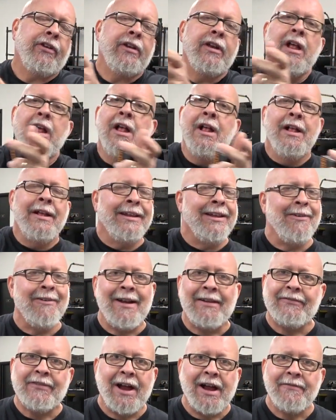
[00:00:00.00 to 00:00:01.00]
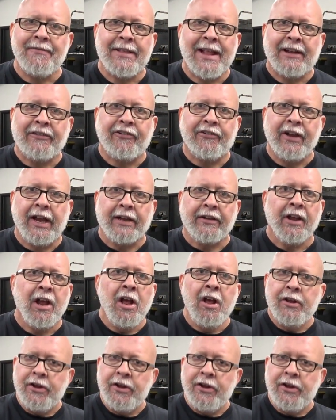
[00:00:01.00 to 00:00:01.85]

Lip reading: and You don't have time for that shit.